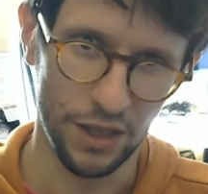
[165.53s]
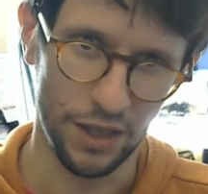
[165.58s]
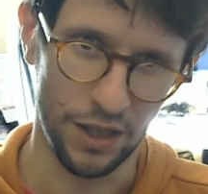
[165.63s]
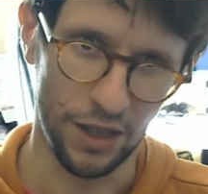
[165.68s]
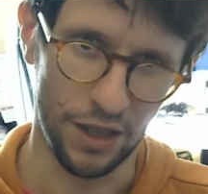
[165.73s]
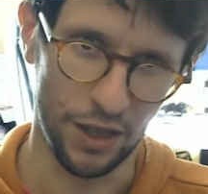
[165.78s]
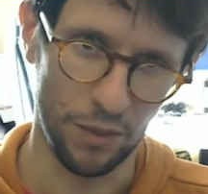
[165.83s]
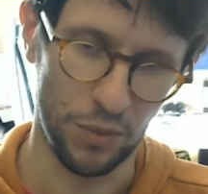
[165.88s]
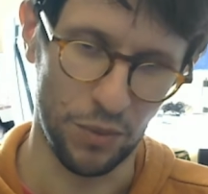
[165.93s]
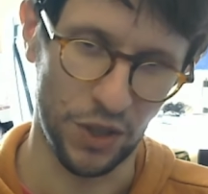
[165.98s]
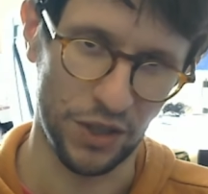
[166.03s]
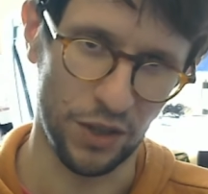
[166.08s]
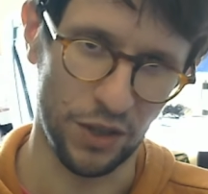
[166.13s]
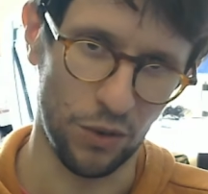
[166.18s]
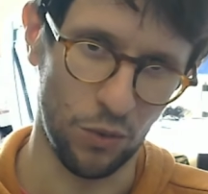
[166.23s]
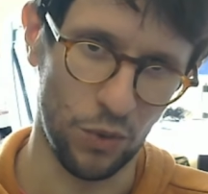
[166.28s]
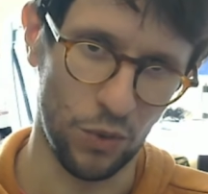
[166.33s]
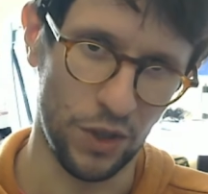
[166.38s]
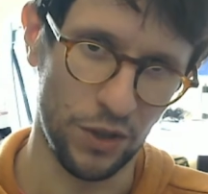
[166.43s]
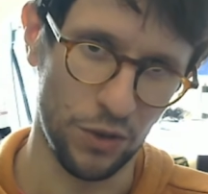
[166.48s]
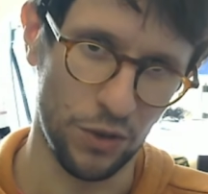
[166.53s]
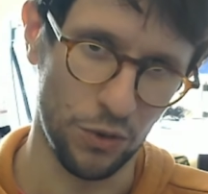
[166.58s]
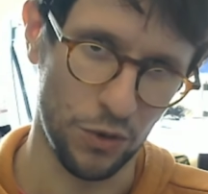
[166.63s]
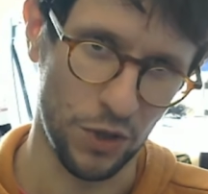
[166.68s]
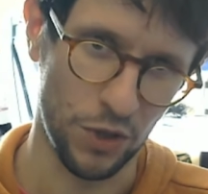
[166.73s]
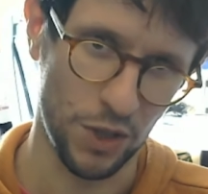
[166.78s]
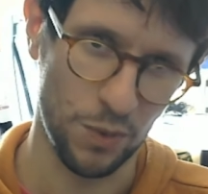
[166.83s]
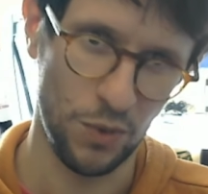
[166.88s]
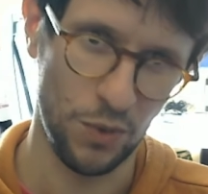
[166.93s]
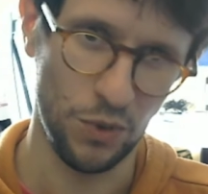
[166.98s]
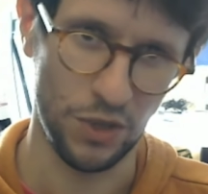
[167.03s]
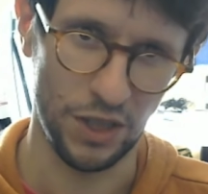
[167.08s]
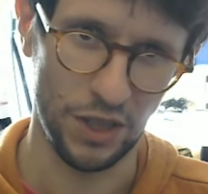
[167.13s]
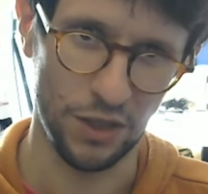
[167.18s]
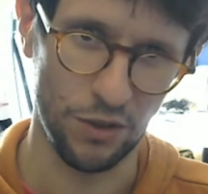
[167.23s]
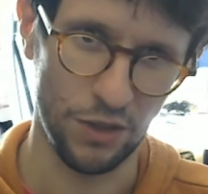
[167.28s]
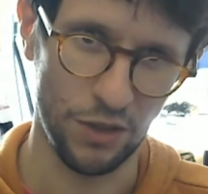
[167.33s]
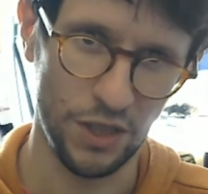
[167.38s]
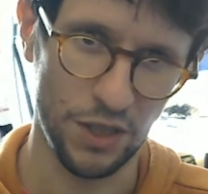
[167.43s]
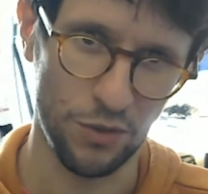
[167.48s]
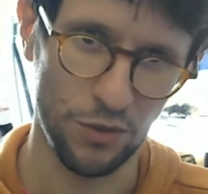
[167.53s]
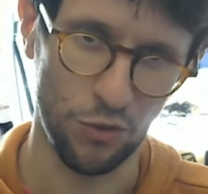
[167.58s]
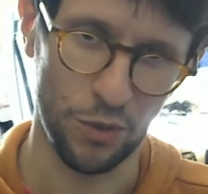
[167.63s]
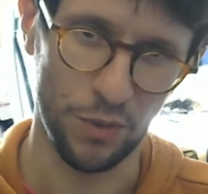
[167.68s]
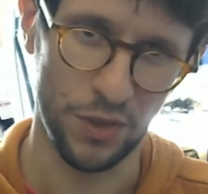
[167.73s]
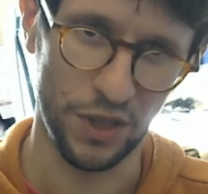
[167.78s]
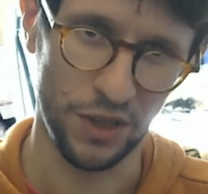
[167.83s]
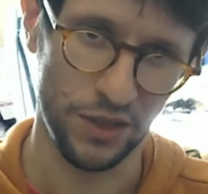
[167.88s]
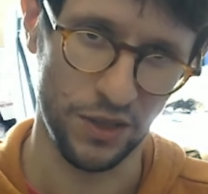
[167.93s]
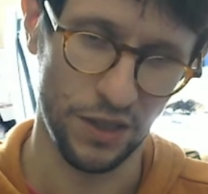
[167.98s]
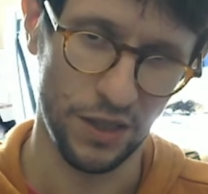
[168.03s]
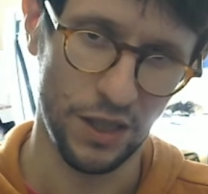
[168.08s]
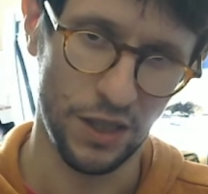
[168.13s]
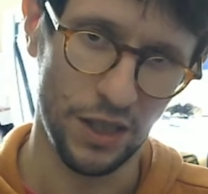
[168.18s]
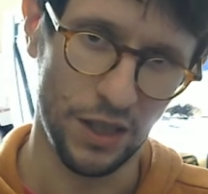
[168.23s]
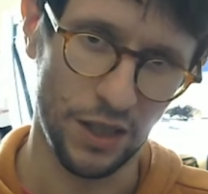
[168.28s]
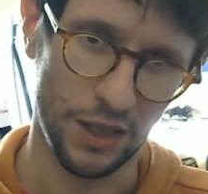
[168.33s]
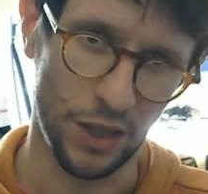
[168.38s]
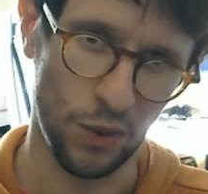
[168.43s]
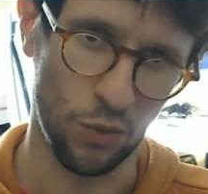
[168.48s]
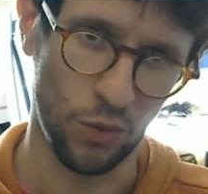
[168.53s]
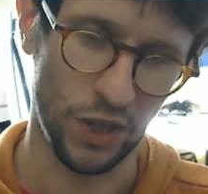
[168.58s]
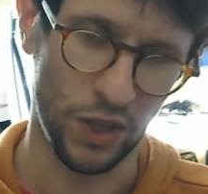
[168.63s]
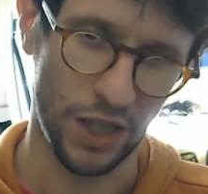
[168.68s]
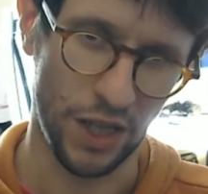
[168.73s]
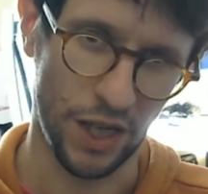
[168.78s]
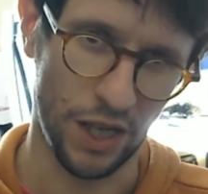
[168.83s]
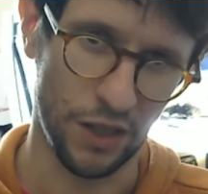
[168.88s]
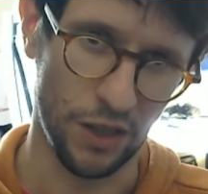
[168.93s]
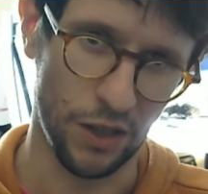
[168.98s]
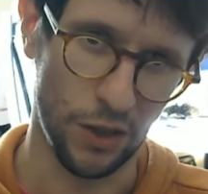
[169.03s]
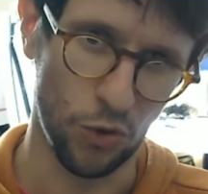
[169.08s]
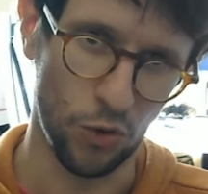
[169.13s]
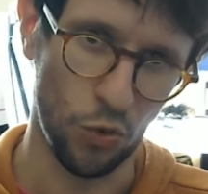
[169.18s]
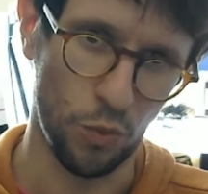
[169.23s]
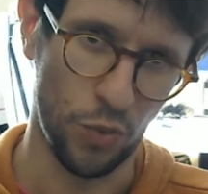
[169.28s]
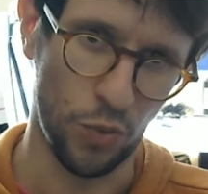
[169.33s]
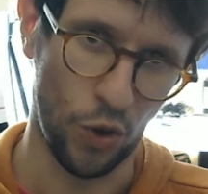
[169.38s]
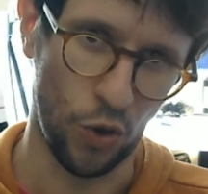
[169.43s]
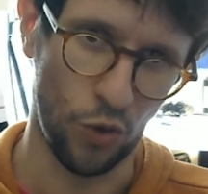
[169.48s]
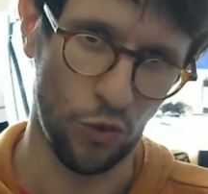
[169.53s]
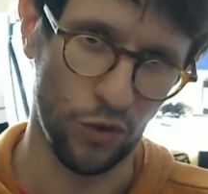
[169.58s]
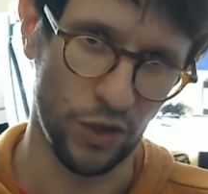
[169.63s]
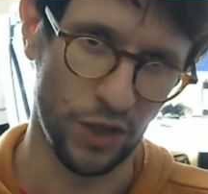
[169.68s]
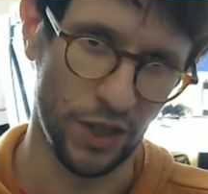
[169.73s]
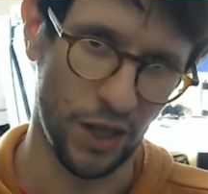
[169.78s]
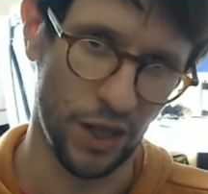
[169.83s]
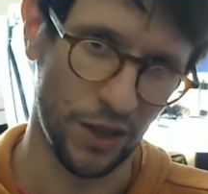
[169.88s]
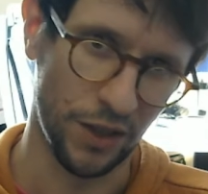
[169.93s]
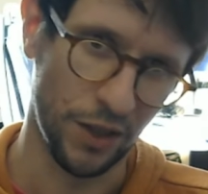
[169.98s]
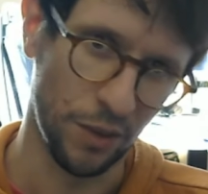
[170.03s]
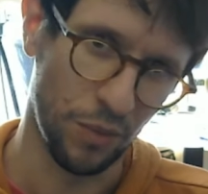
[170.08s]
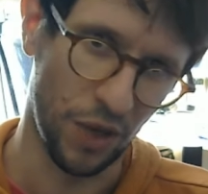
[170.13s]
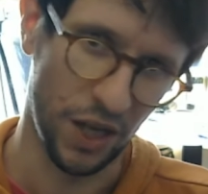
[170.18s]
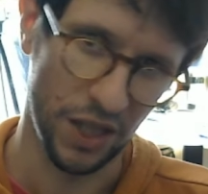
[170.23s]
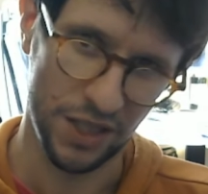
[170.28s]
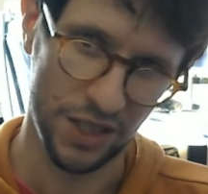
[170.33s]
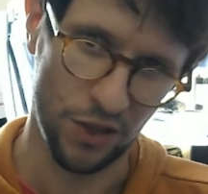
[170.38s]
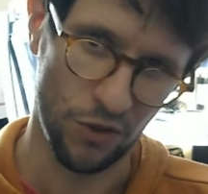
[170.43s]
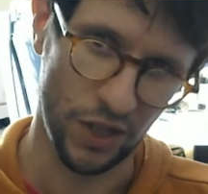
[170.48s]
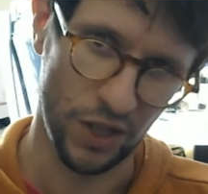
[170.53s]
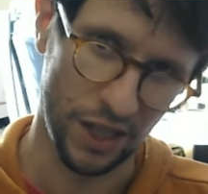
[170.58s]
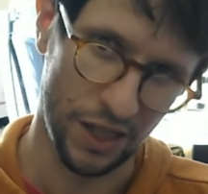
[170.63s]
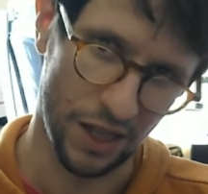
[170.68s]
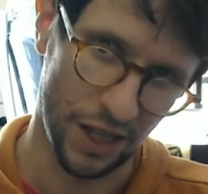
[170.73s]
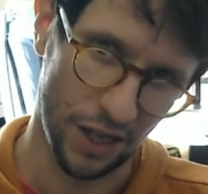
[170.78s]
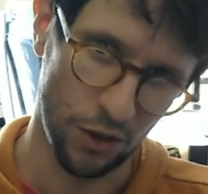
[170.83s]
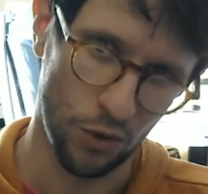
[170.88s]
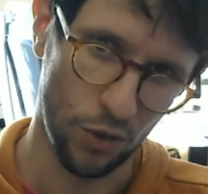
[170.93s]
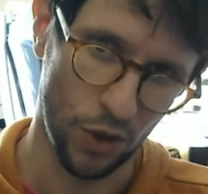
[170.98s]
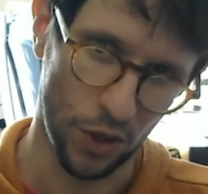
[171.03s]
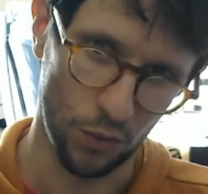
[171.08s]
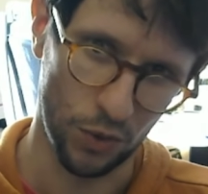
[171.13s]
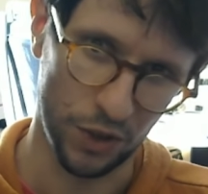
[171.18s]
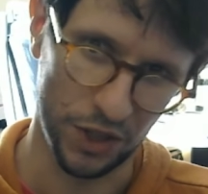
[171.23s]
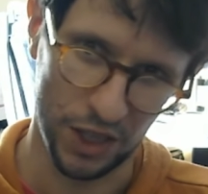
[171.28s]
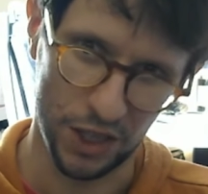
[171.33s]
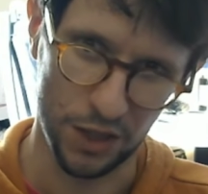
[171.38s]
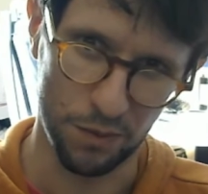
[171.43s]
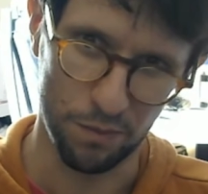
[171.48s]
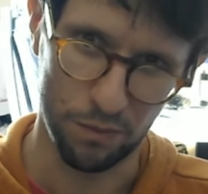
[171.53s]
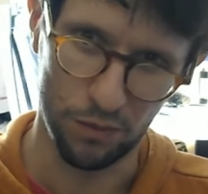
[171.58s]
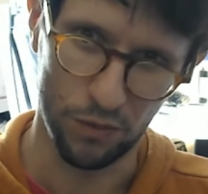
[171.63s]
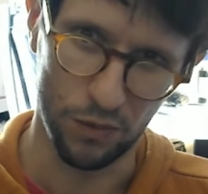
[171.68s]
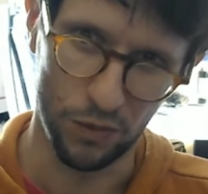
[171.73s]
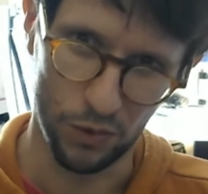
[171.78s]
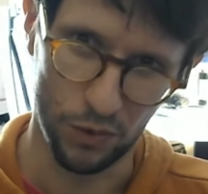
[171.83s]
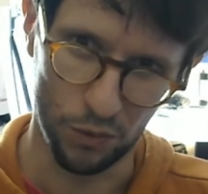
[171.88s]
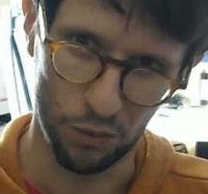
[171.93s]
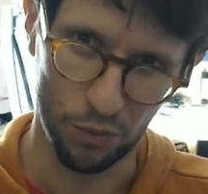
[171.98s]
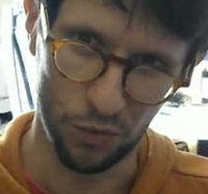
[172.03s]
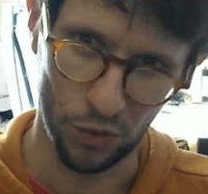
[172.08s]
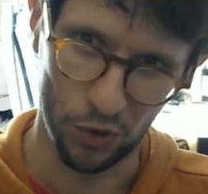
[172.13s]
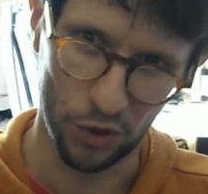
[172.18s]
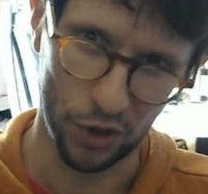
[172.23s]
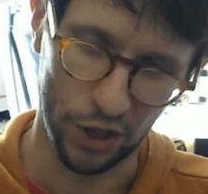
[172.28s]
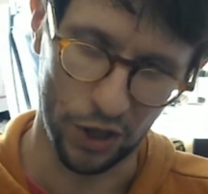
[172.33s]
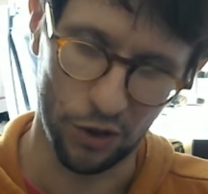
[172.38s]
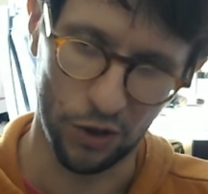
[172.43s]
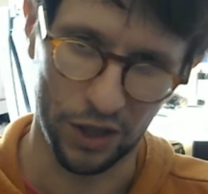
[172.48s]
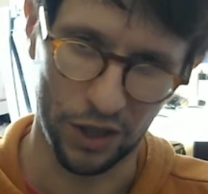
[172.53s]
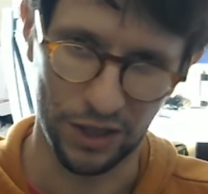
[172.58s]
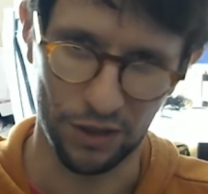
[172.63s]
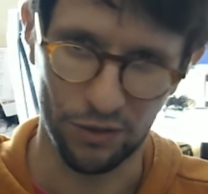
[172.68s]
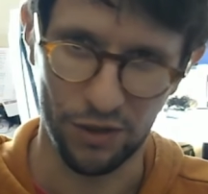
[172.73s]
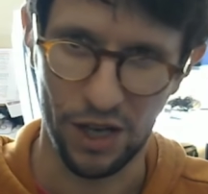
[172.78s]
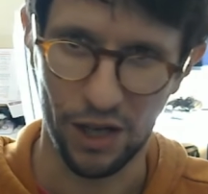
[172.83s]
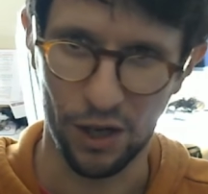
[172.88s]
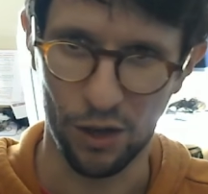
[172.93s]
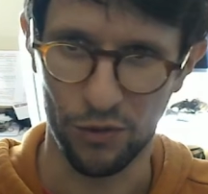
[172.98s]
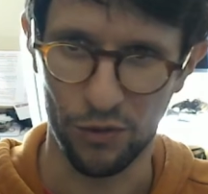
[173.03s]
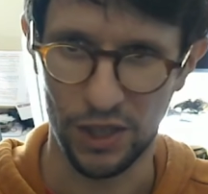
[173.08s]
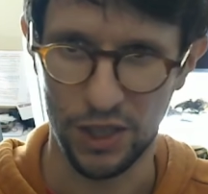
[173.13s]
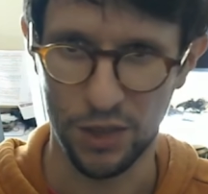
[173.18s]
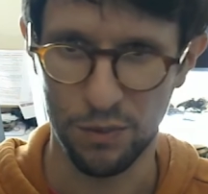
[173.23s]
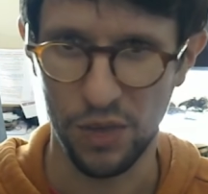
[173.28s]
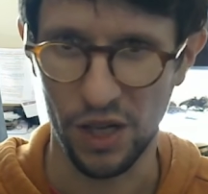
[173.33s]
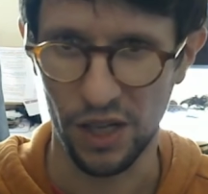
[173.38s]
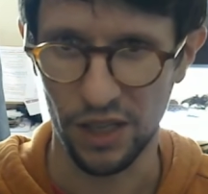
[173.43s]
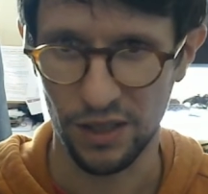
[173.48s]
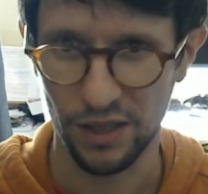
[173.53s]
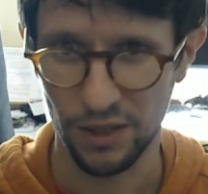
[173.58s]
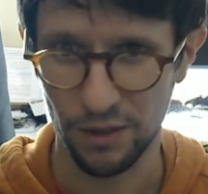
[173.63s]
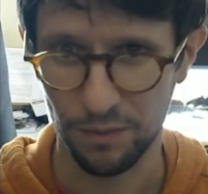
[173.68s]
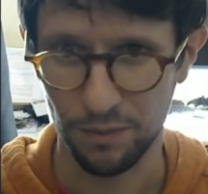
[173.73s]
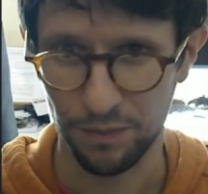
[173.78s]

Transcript: But when you transmute into this format, then we can loop over the bytes directly and look at the value of each byte.